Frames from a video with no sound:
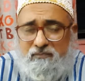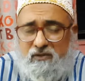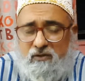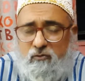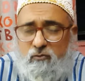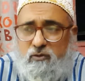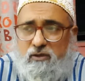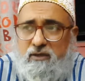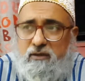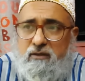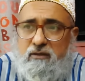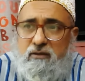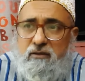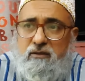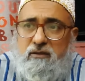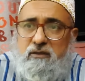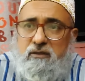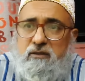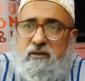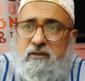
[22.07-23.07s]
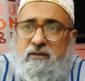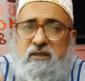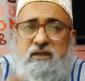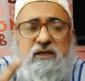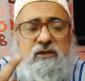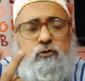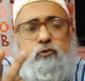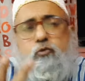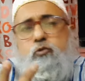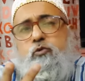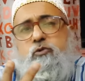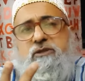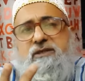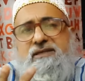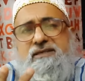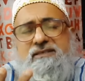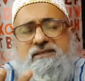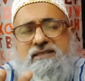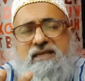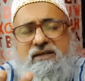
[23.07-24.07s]
okay, there are two
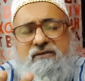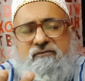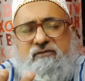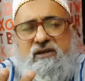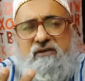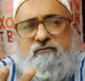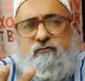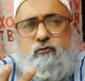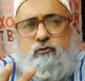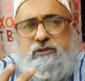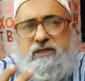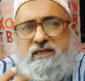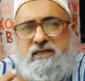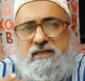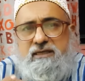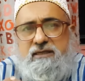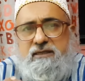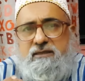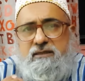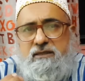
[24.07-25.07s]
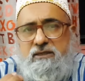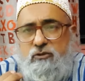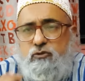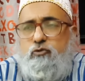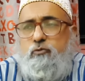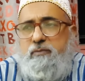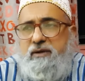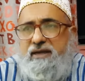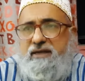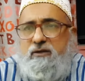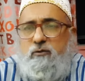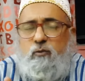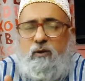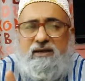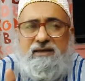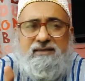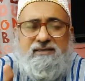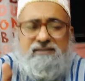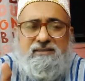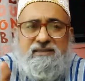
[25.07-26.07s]
things that we have to take into mind. One
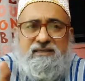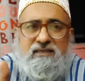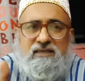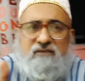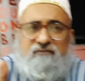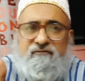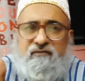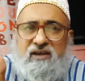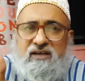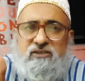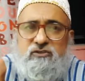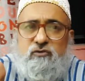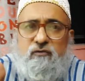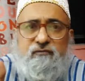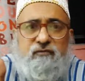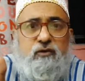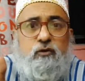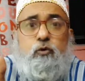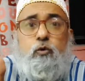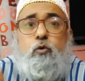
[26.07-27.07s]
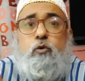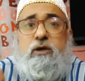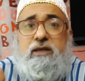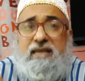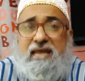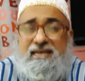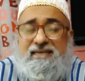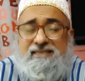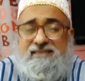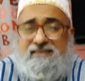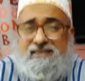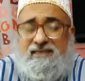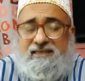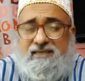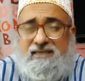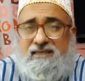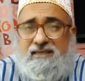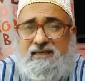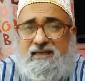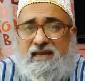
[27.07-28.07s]
is the effects of the local
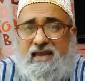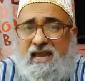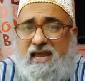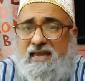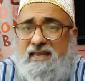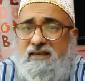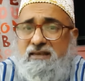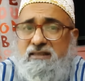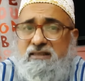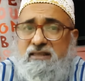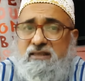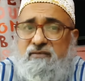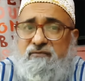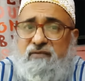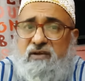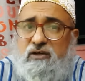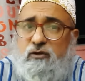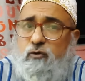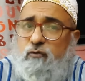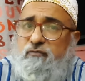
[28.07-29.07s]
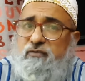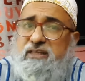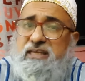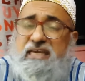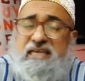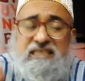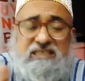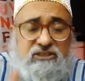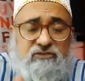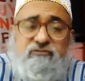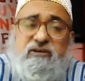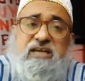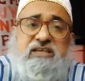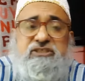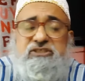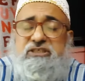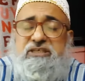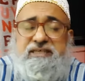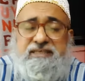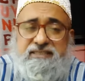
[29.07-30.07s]
anesthetic and the effect of the
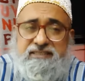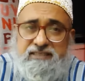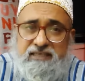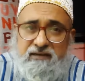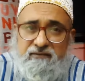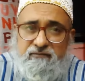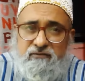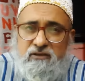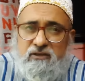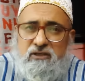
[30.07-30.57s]
extraction itself.